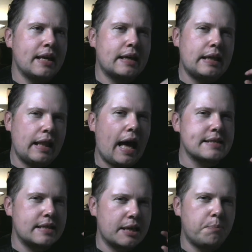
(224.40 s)

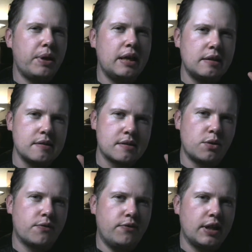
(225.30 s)
classic Pilsner
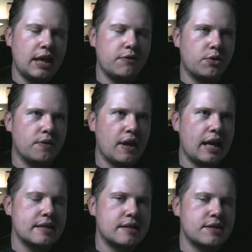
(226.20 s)
flavor that
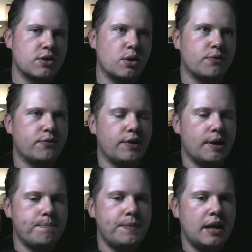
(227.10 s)
has these sort of
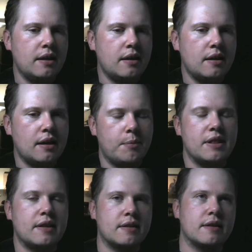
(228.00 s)
I mean
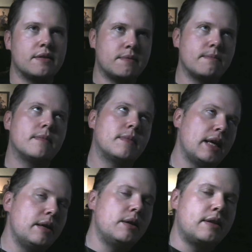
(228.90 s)
the
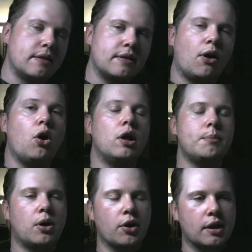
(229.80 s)

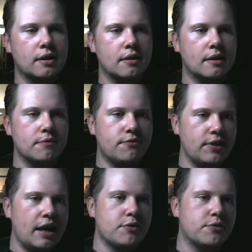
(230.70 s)
hallmark
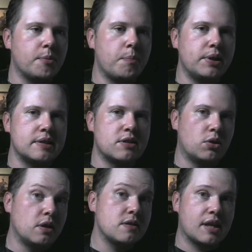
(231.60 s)
flavor from a Pilsner
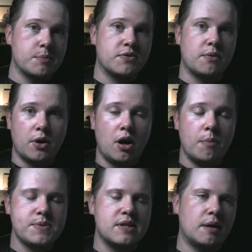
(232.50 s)
also comes from the
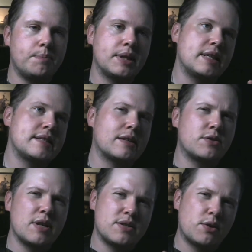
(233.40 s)
hops, but it's
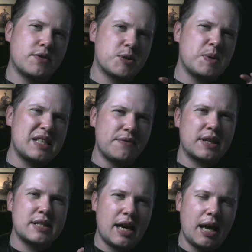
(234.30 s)
a sort of a specific
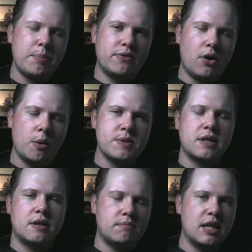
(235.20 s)
type of hops
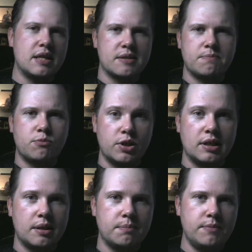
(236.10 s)
that is
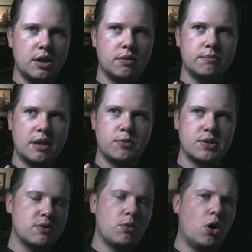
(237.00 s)
really, that was
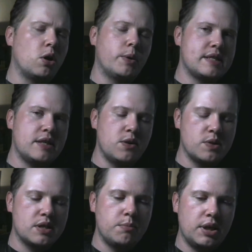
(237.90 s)
always
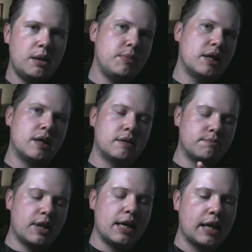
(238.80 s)
used in Bohemia and
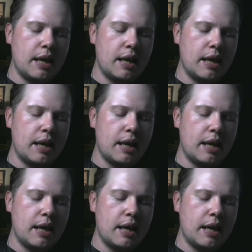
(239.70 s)
kind of came